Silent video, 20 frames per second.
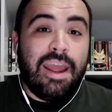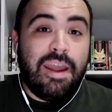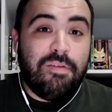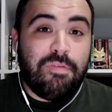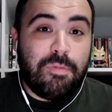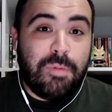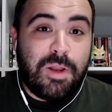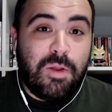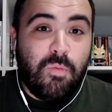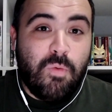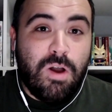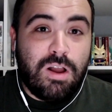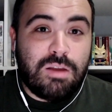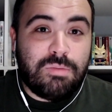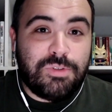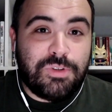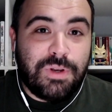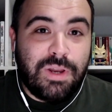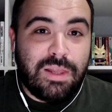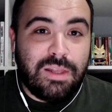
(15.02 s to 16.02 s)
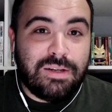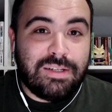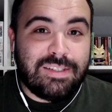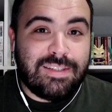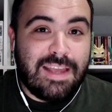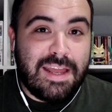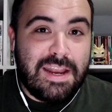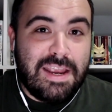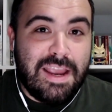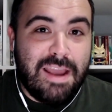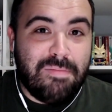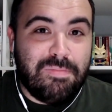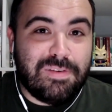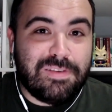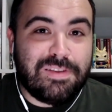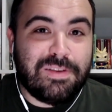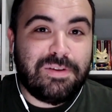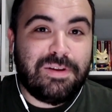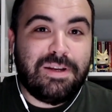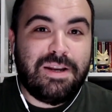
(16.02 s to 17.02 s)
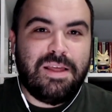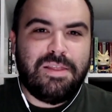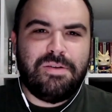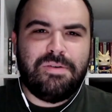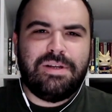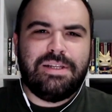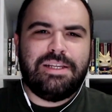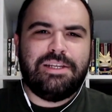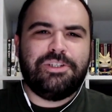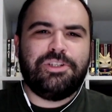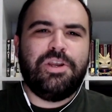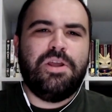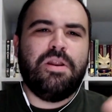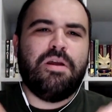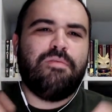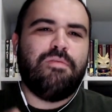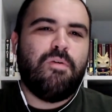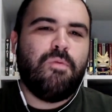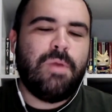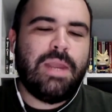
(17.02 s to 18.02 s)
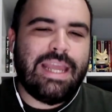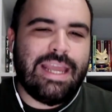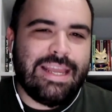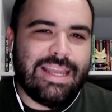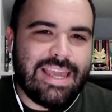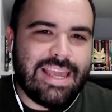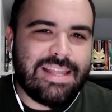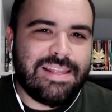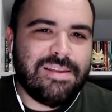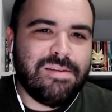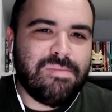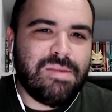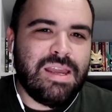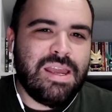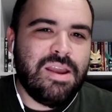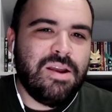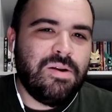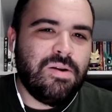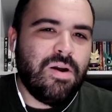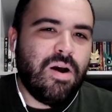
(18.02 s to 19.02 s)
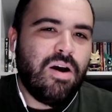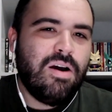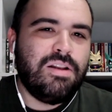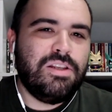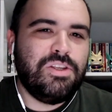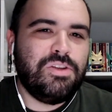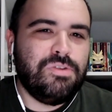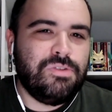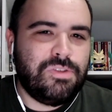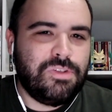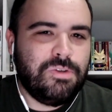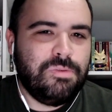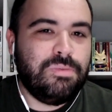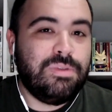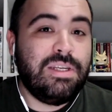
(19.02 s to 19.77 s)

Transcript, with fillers: everybody, welcome to another exciting episode, another edition of A Week in Geekdom here on YouTube.